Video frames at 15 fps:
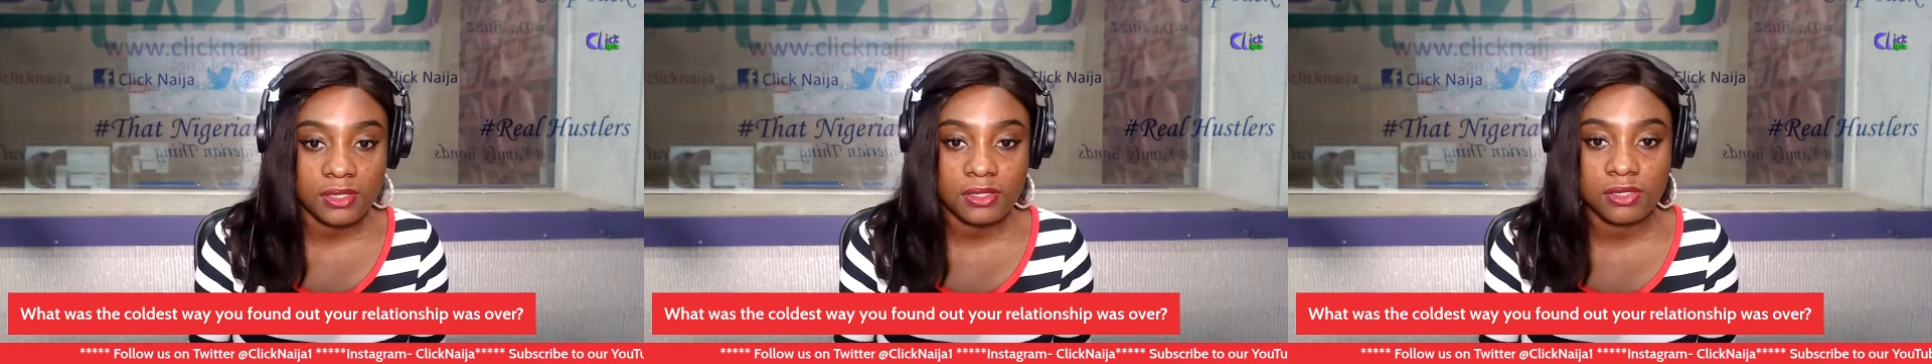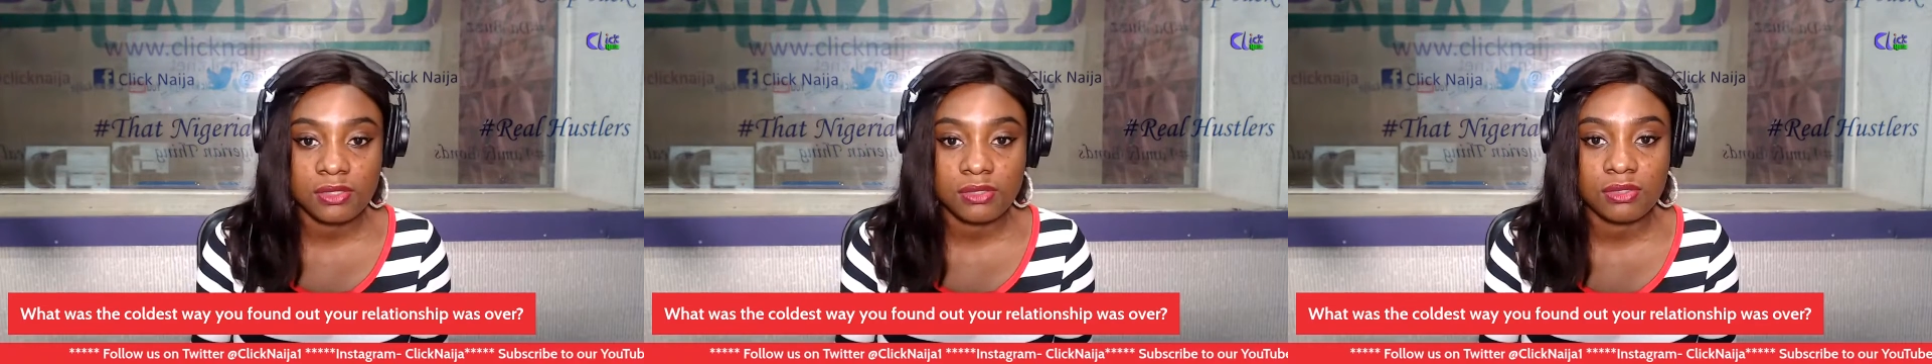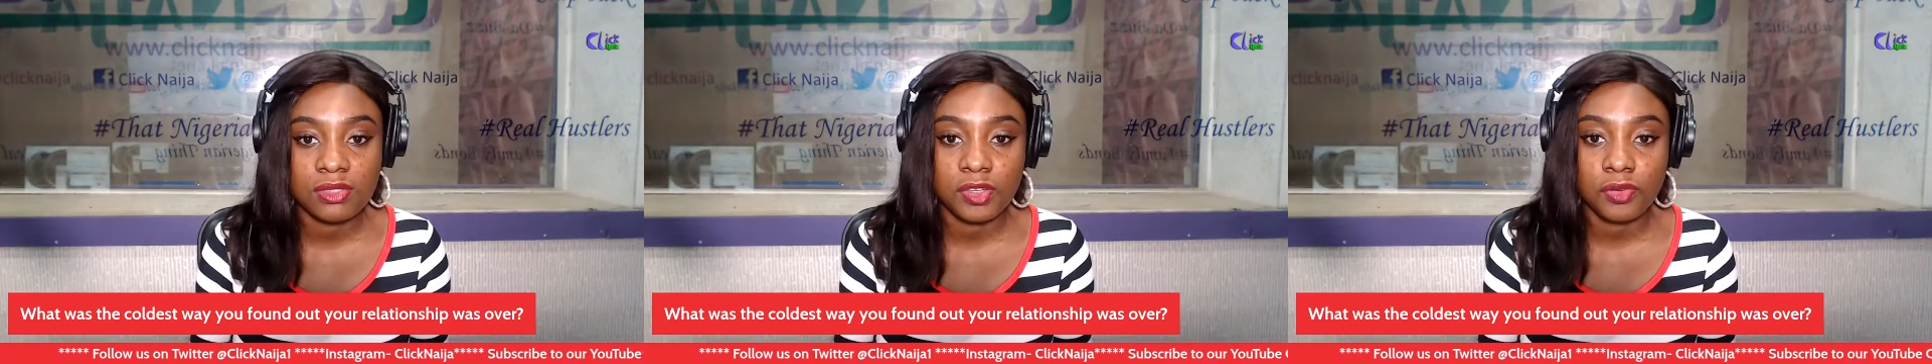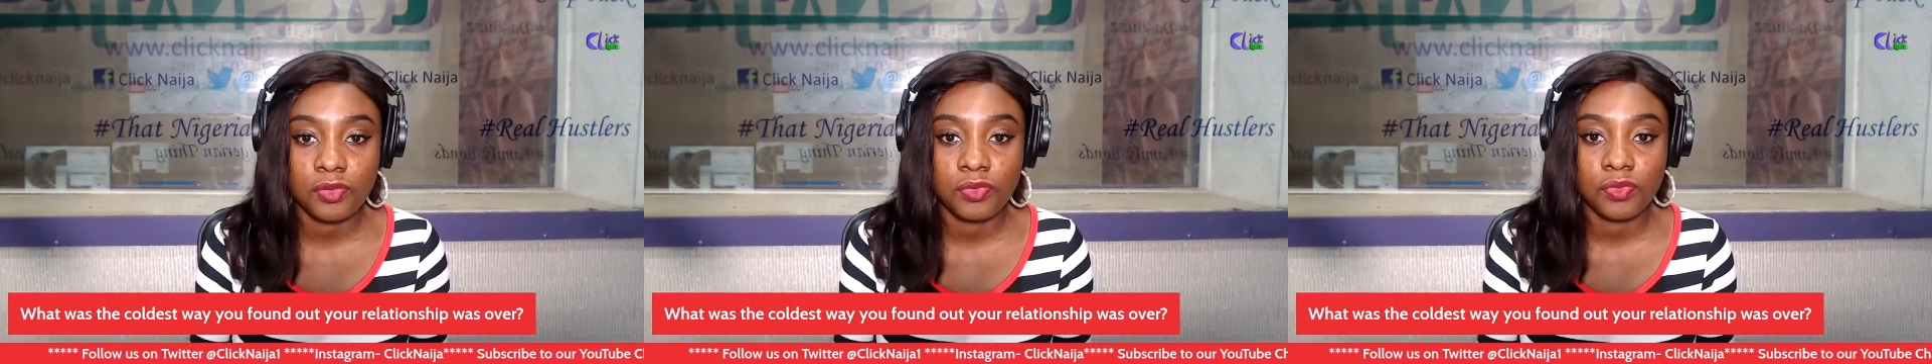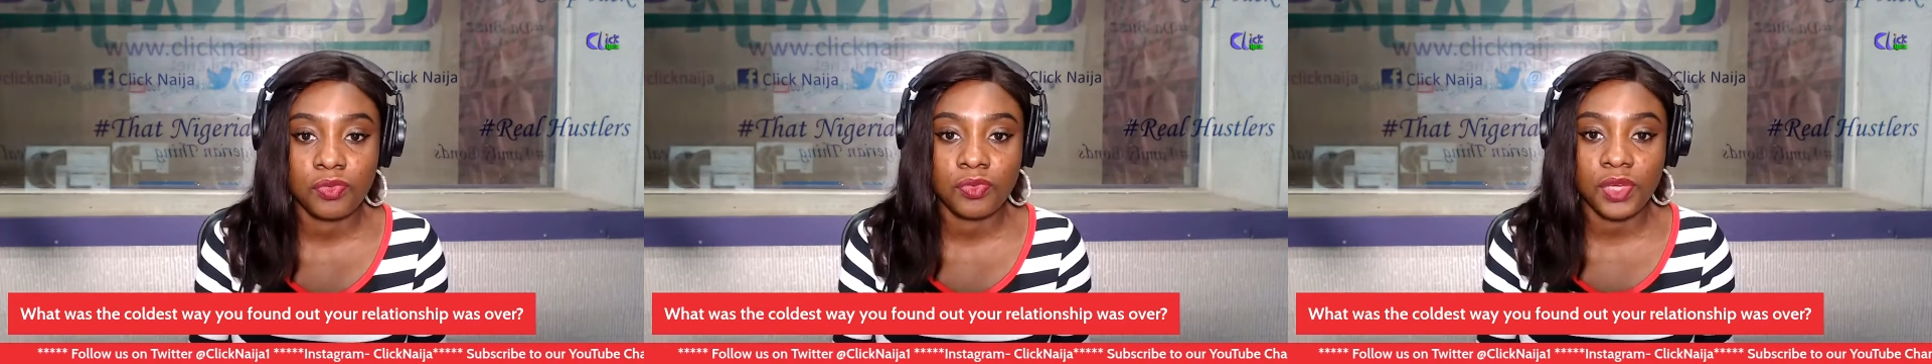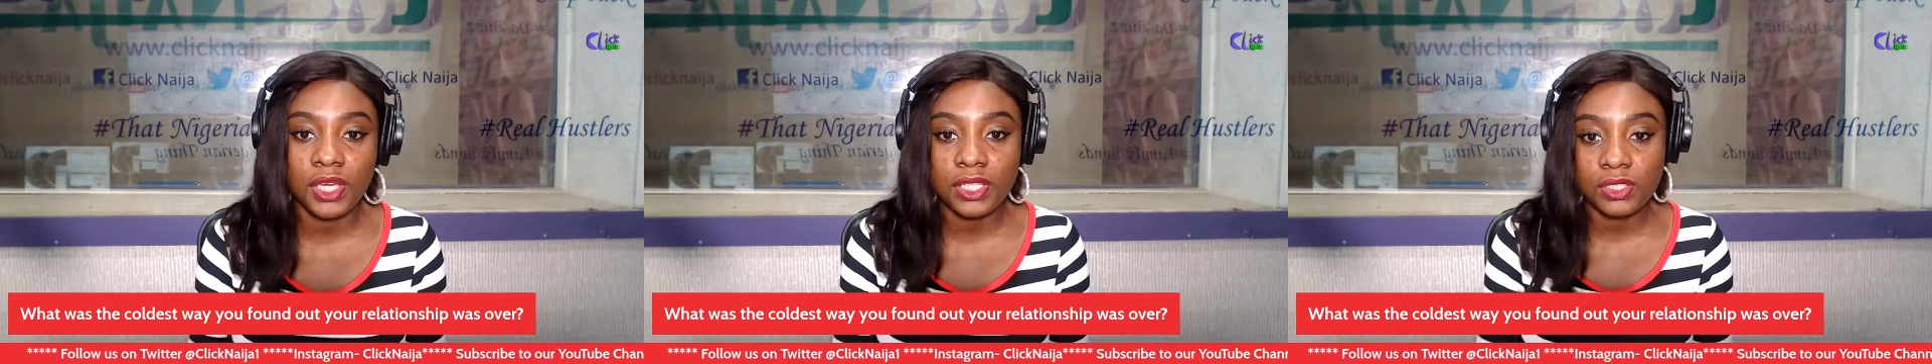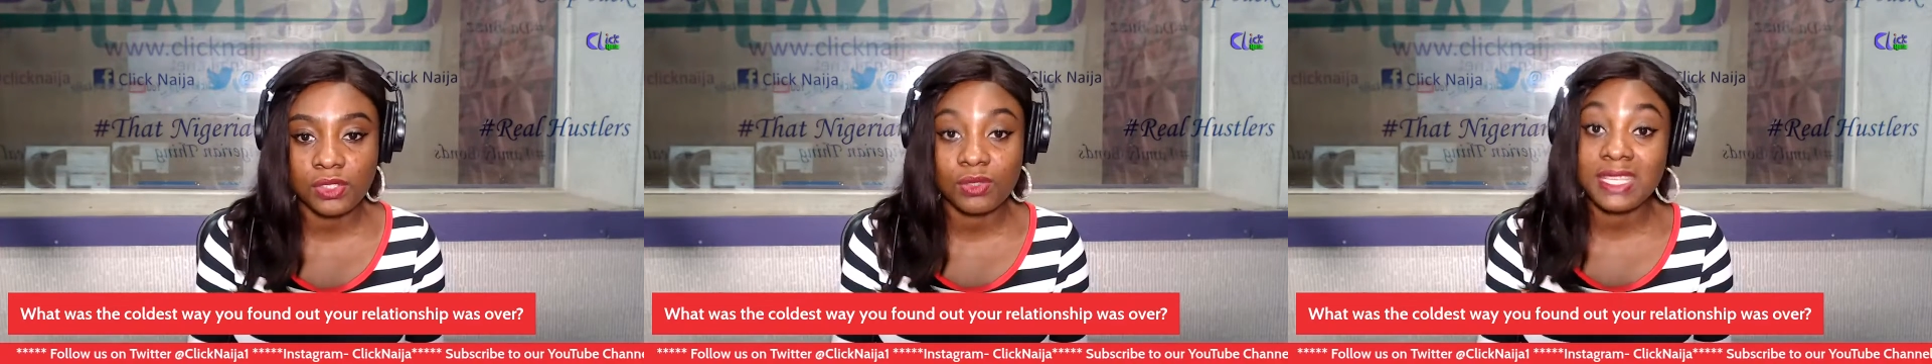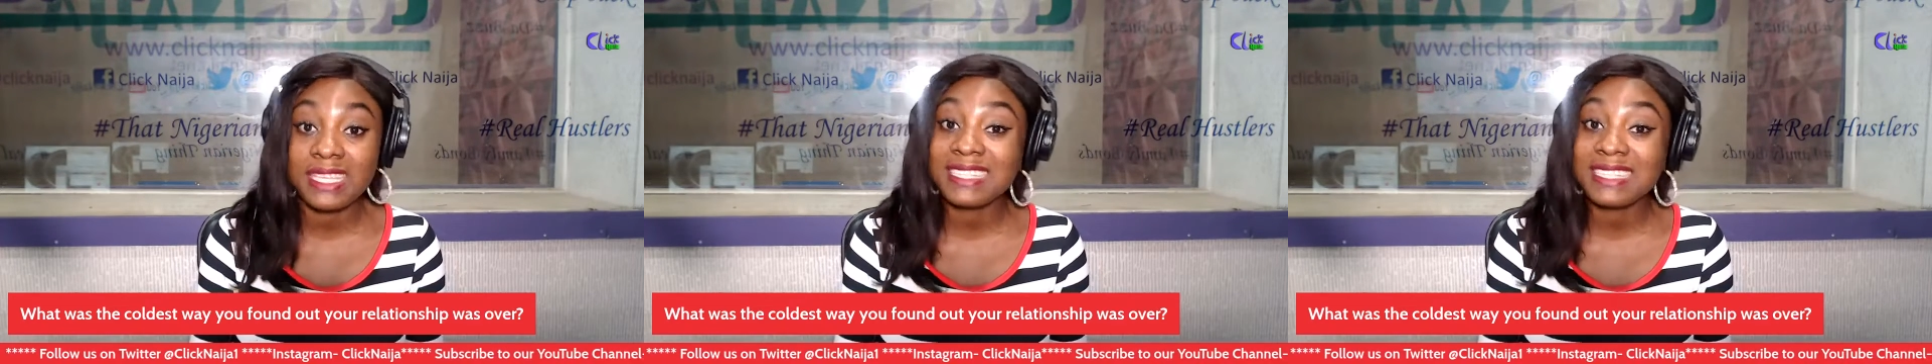Internet Radio.